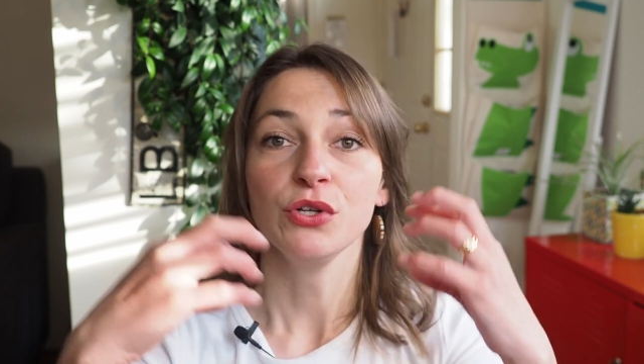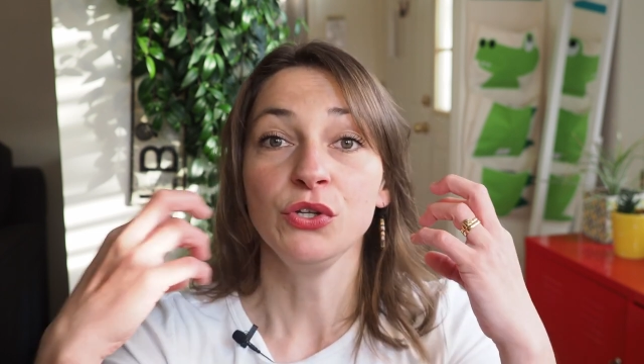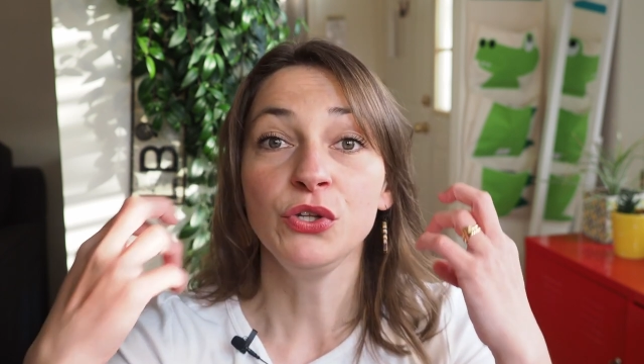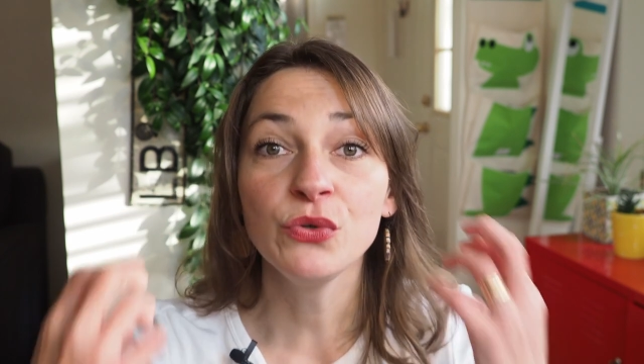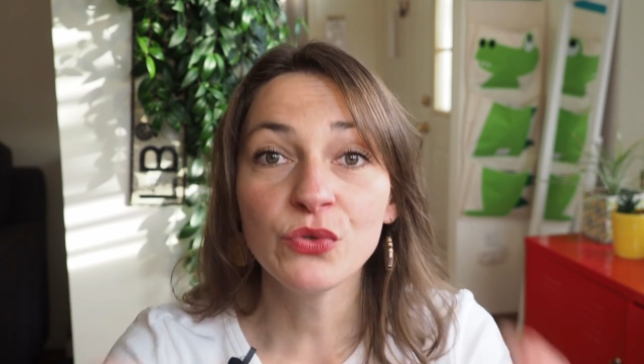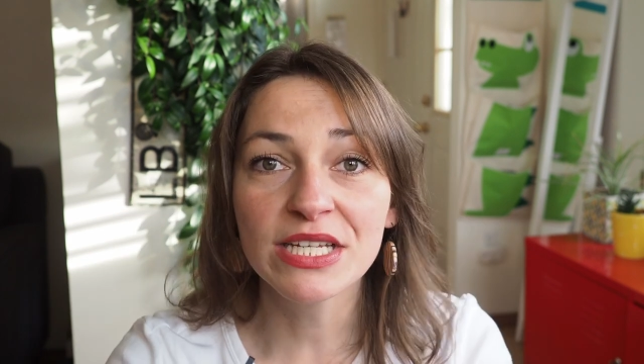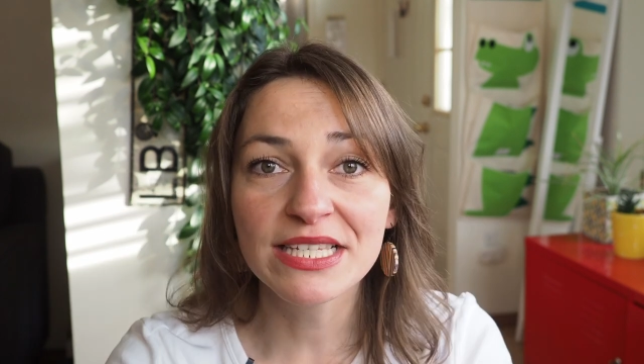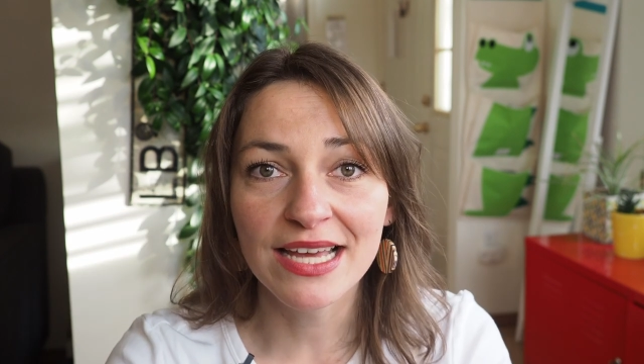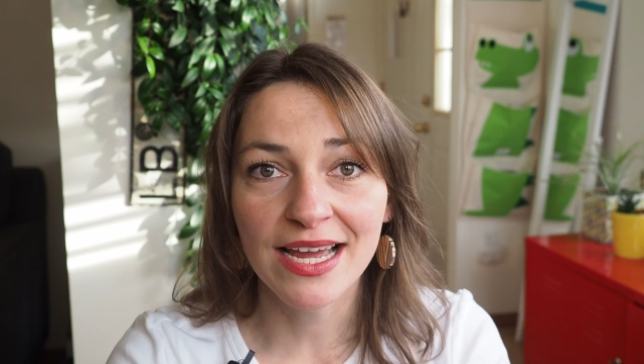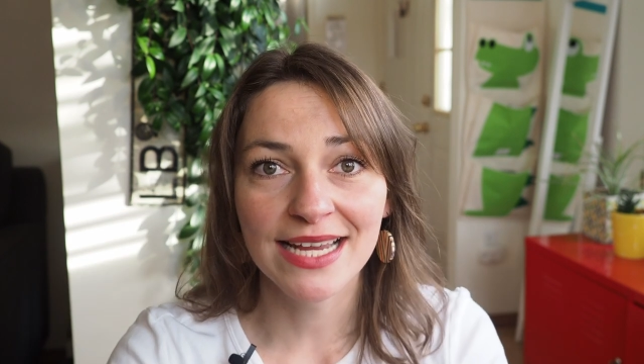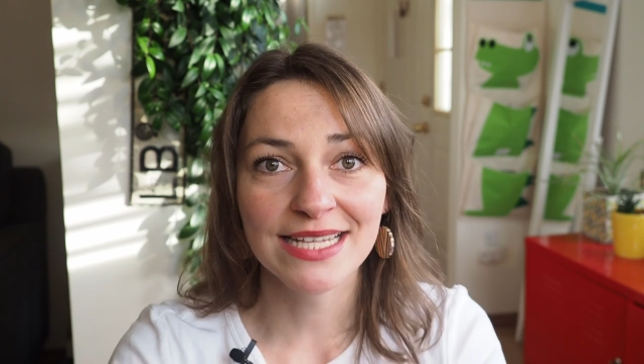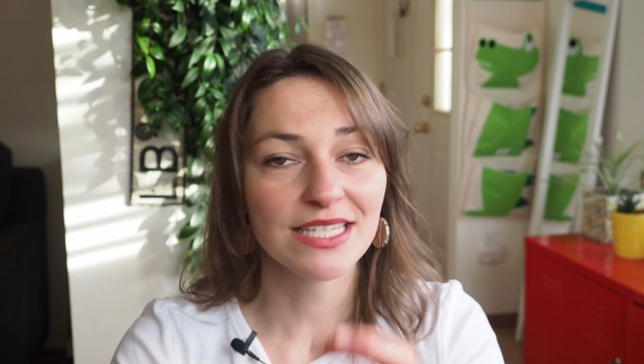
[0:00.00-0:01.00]
new
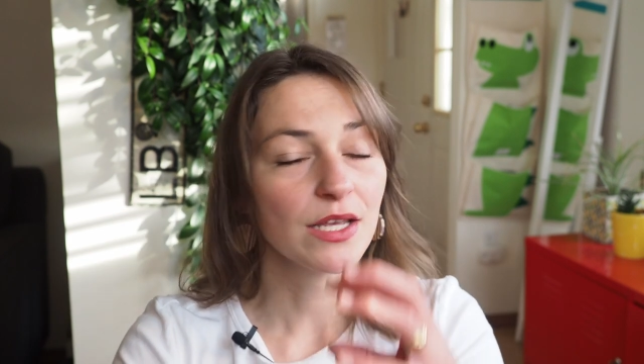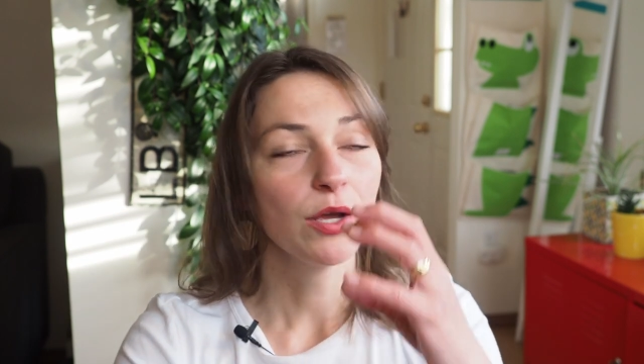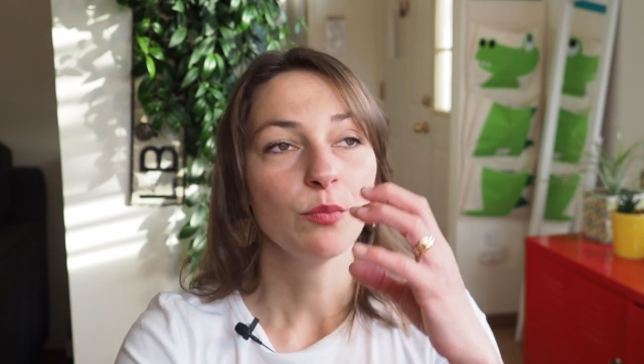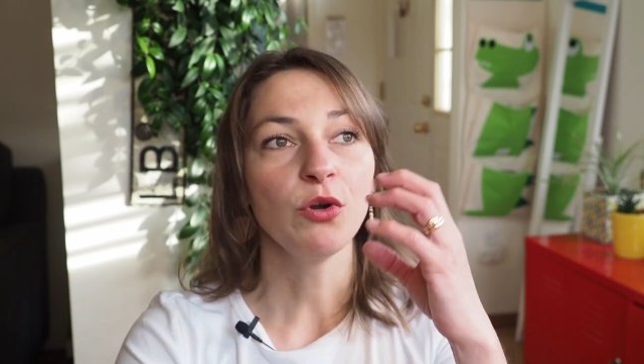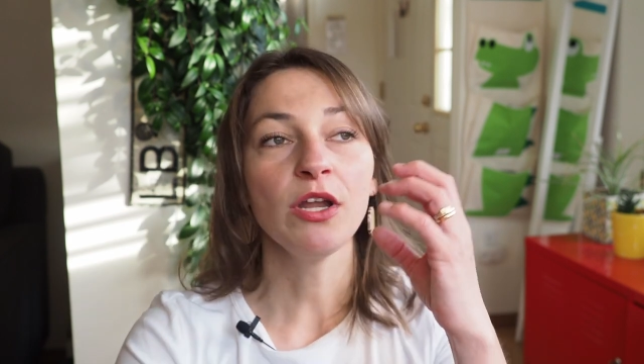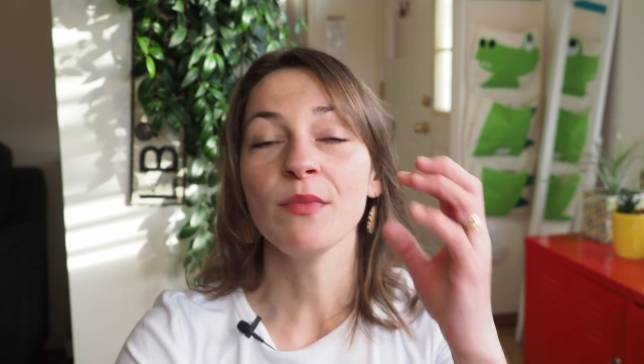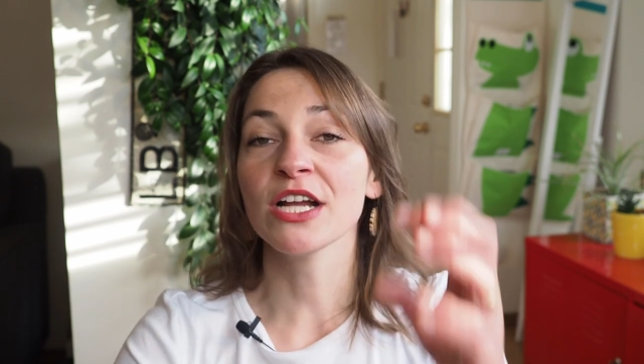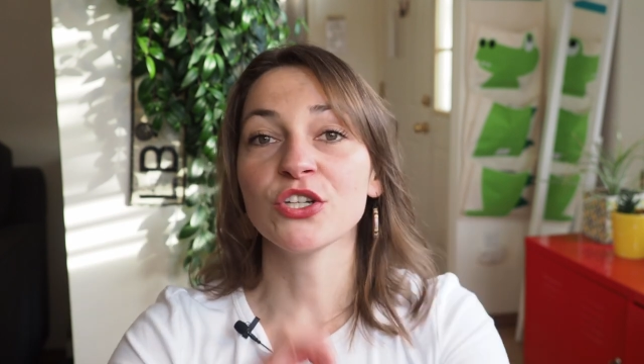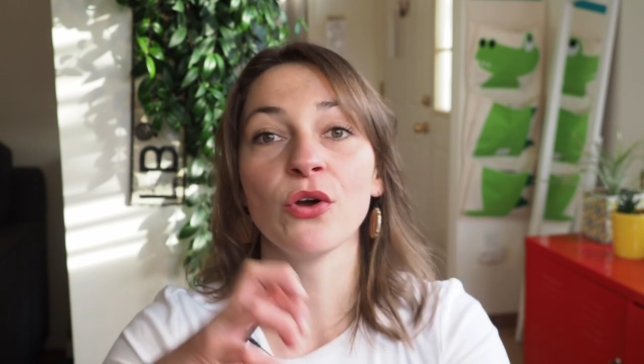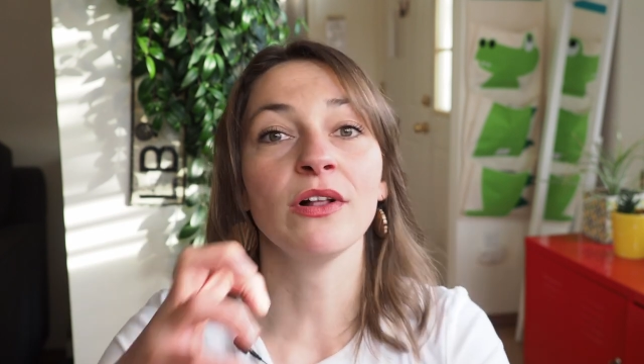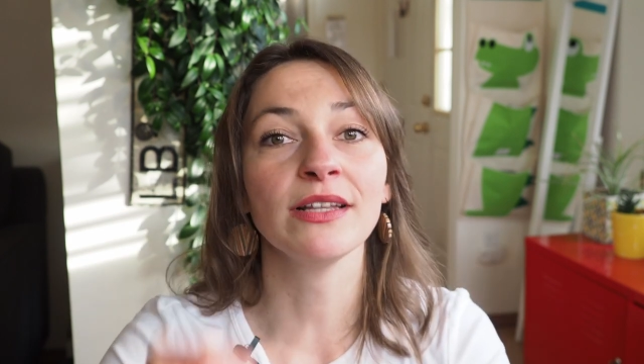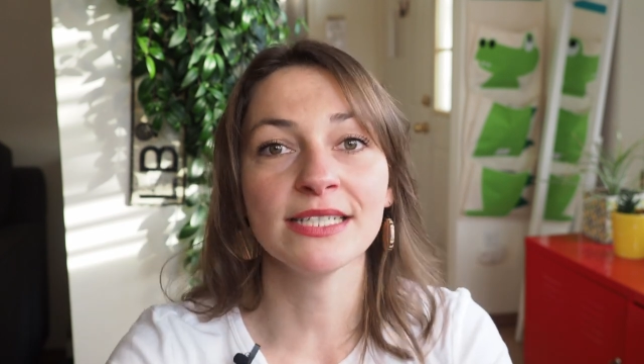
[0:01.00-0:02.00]
designs pretty much
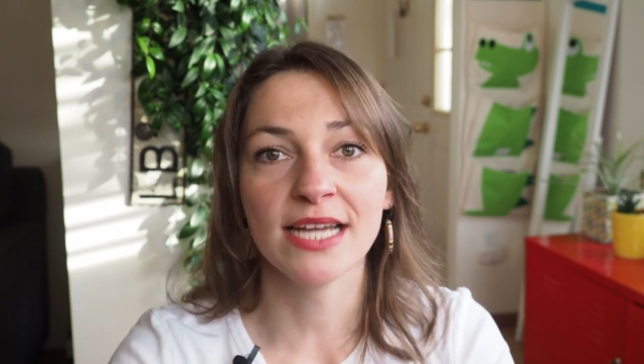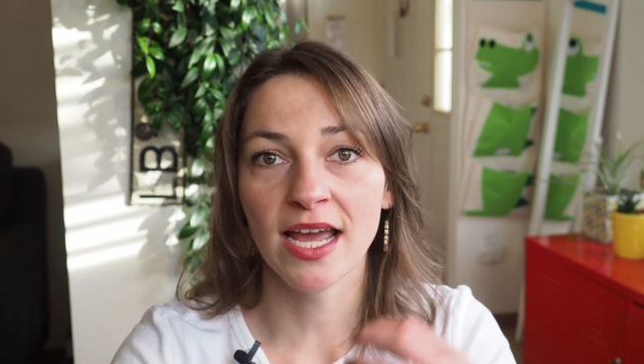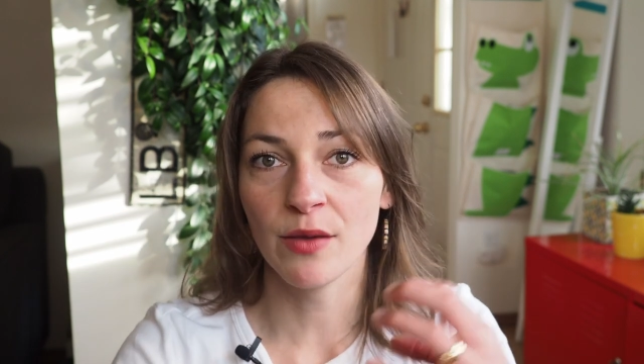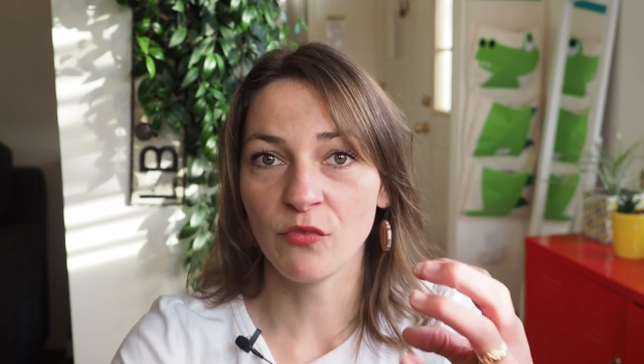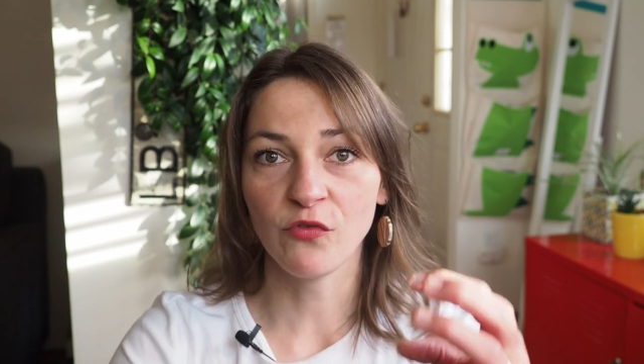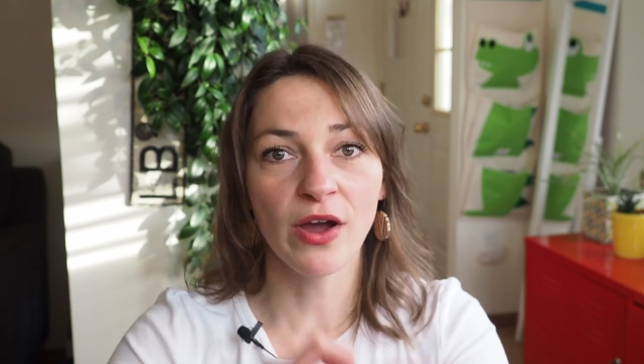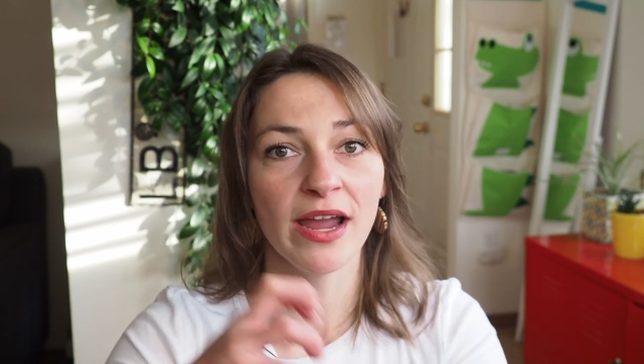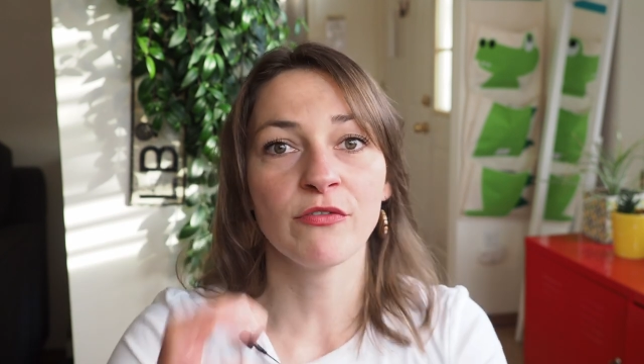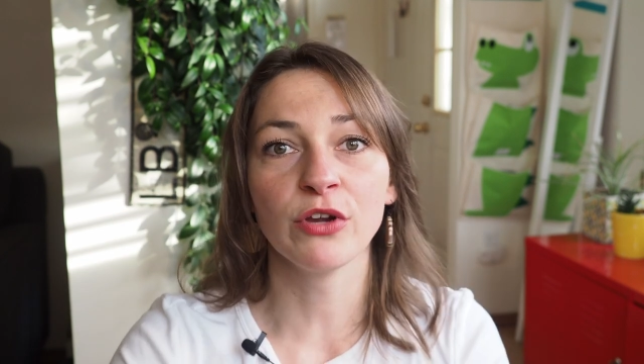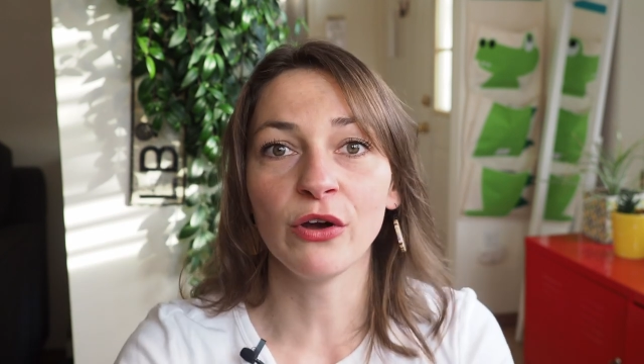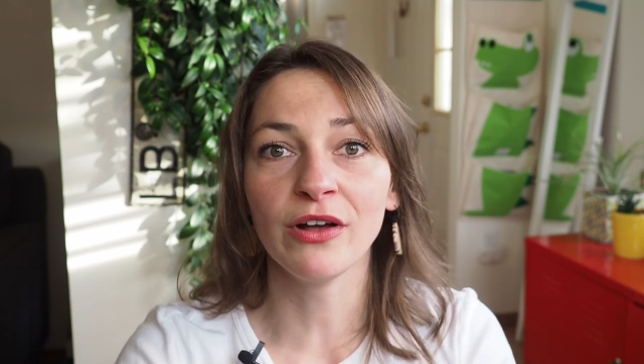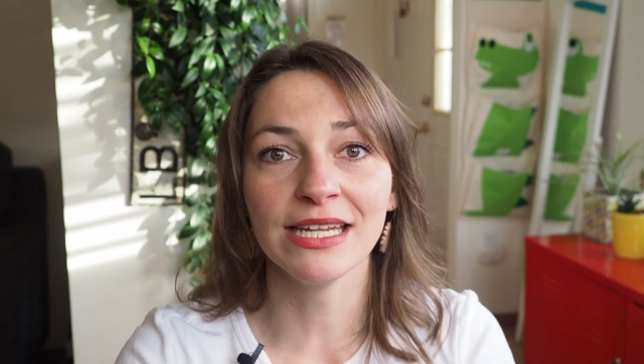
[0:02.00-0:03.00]
all the time for
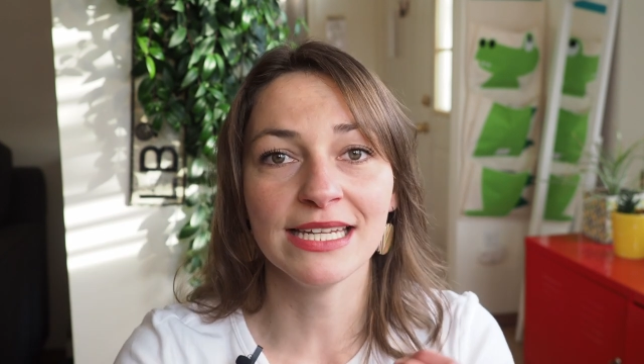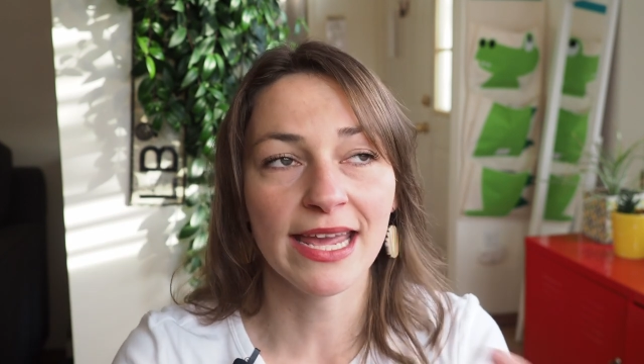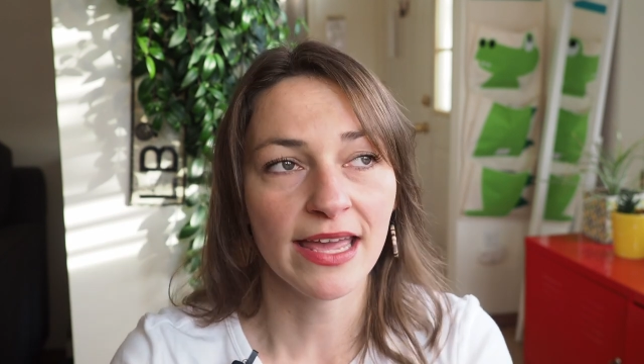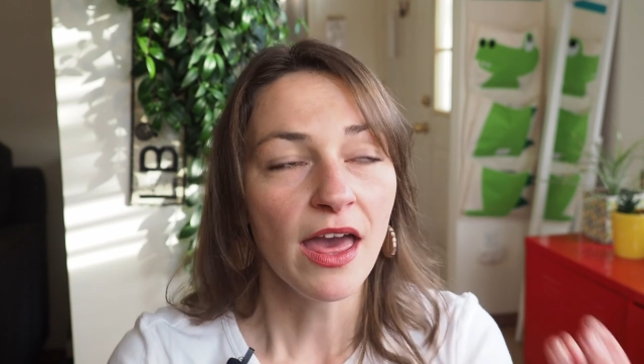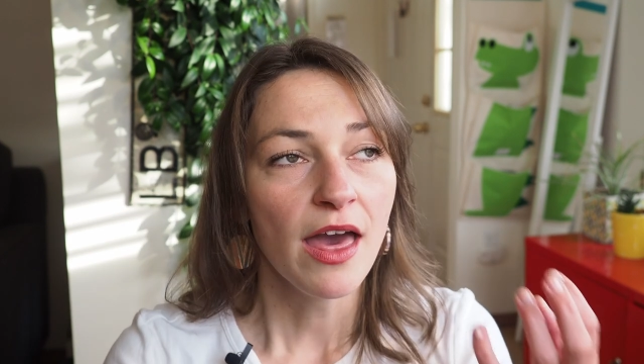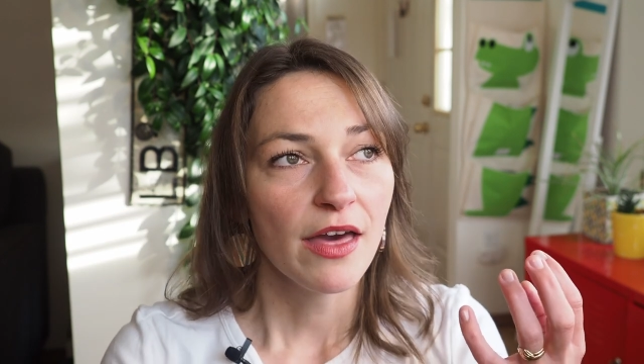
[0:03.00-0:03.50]
every holiday.